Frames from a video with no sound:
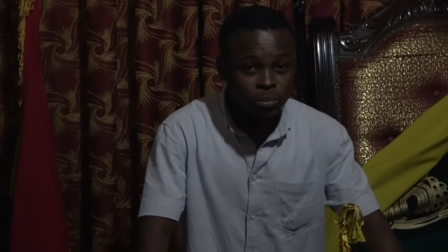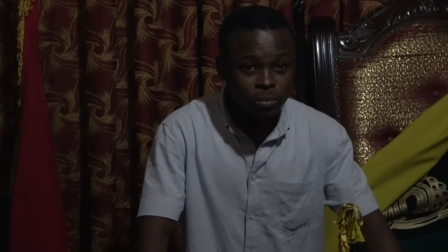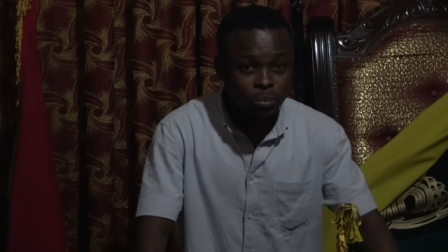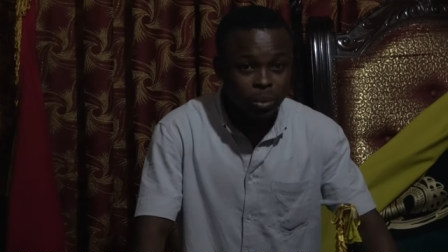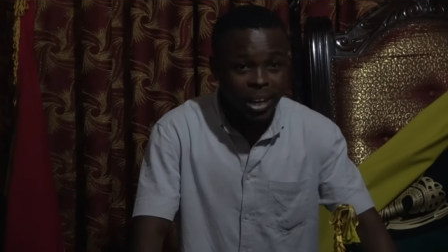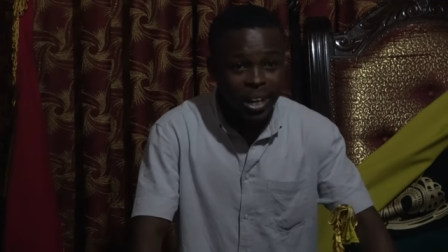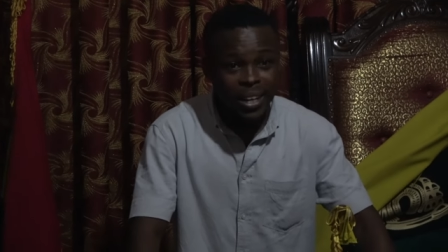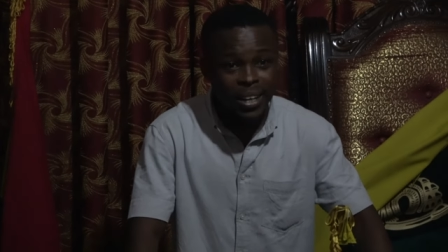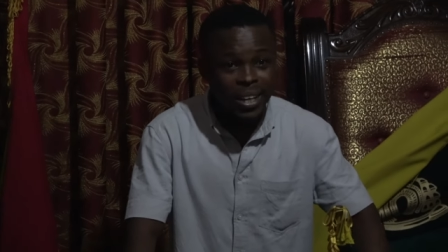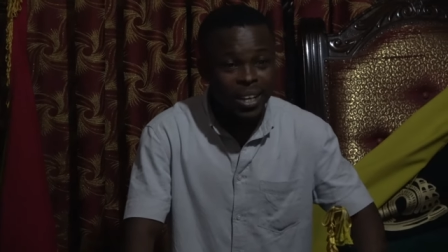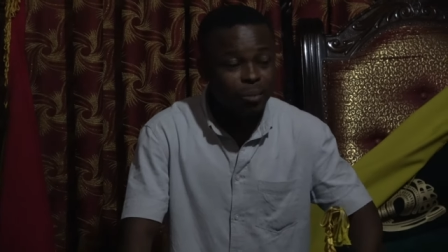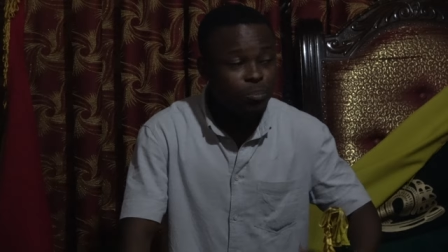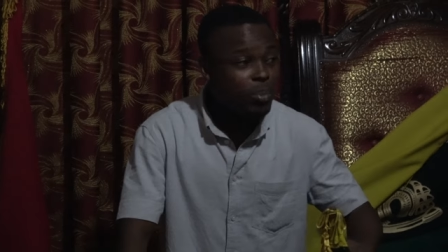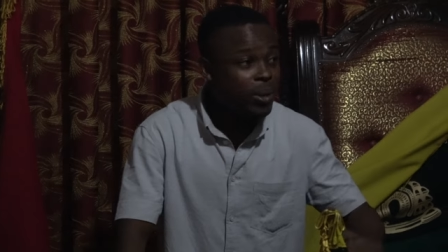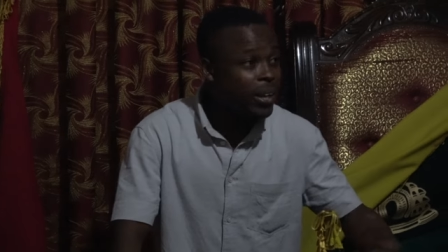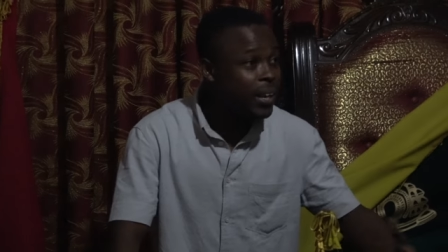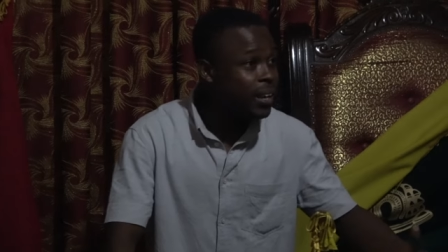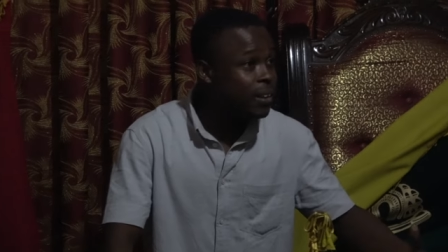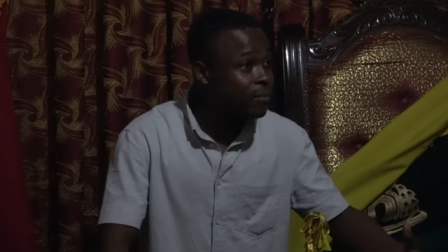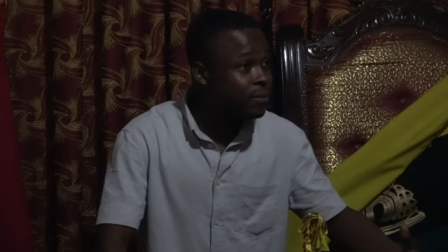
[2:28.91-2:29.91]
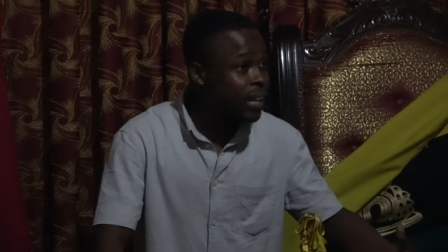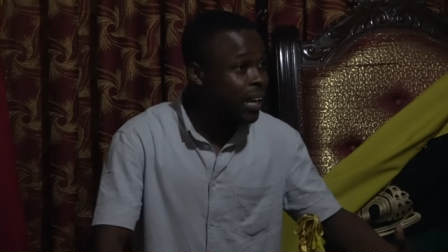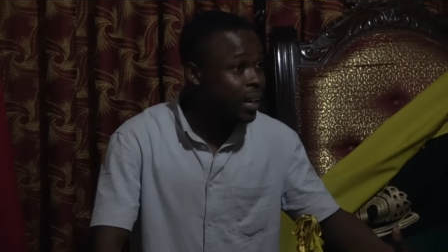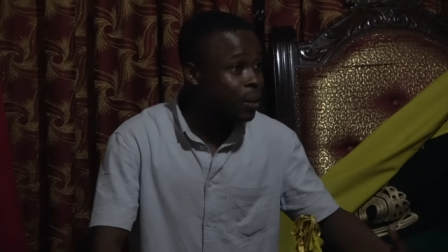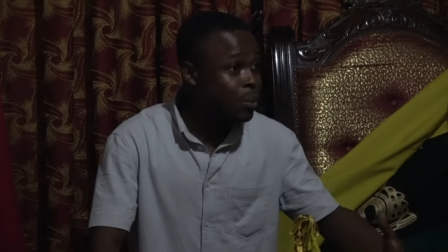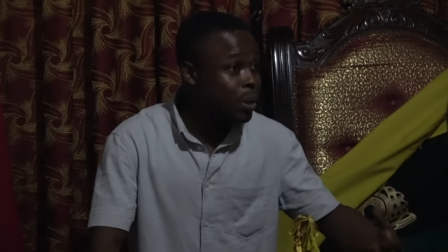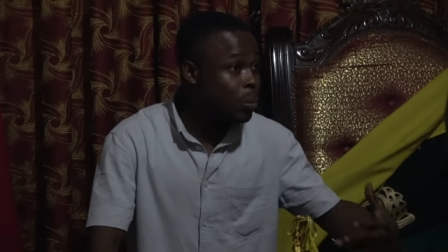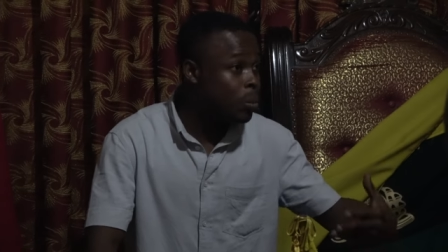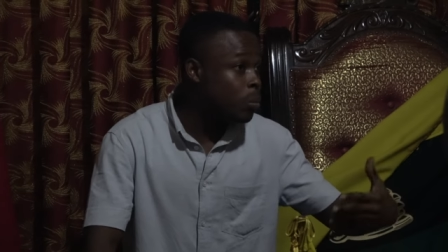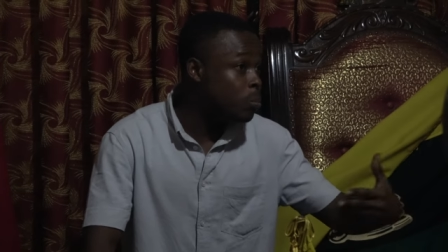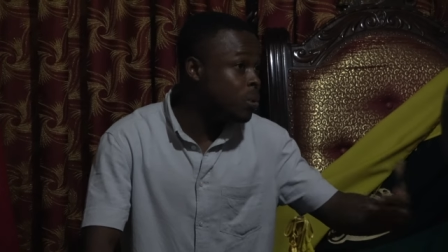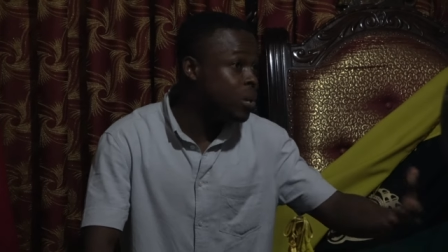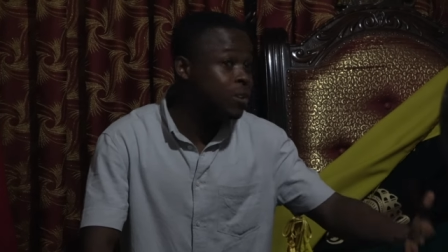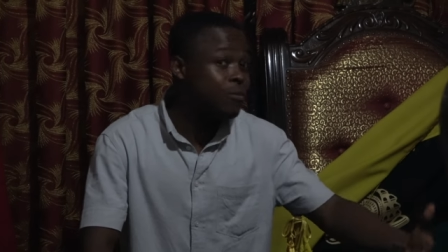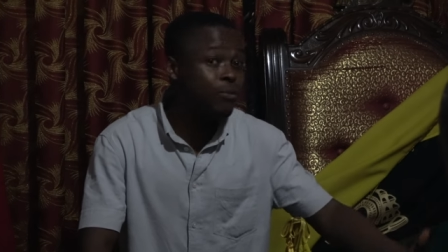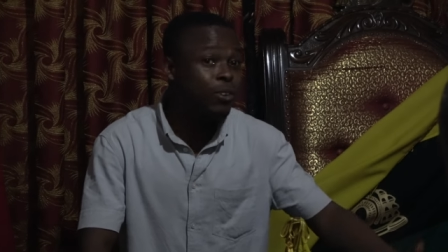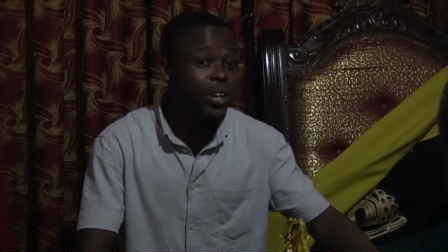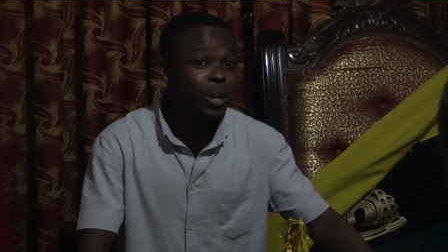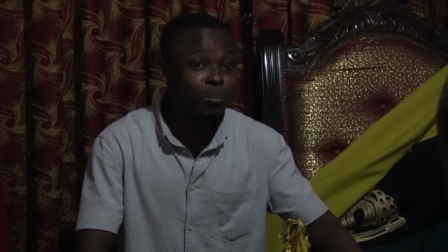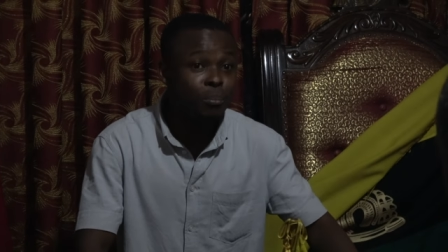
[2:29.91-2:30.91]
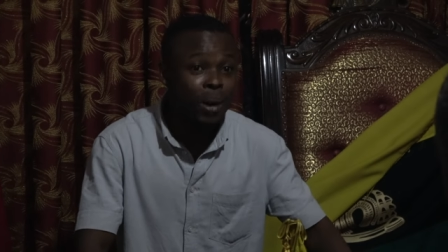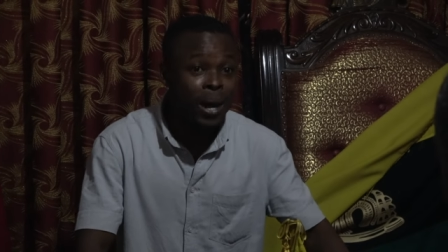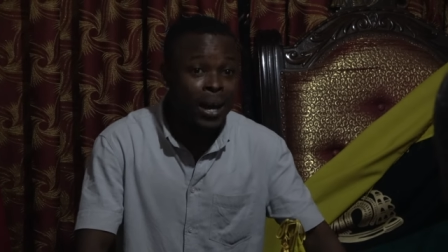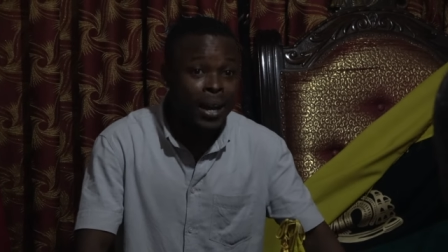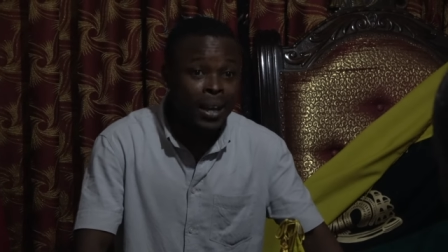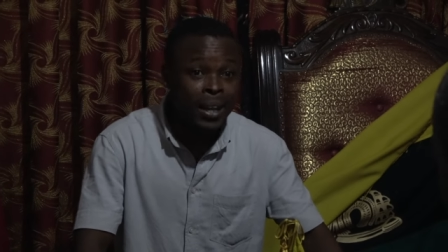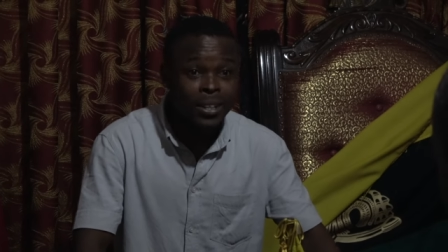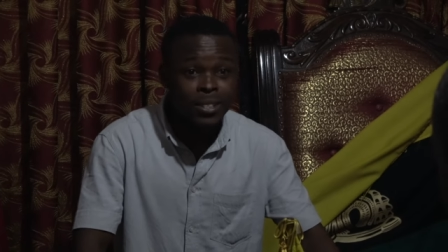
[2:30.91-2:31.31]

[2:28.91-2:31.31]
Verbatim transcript: But then they believe that the baby being for the mother,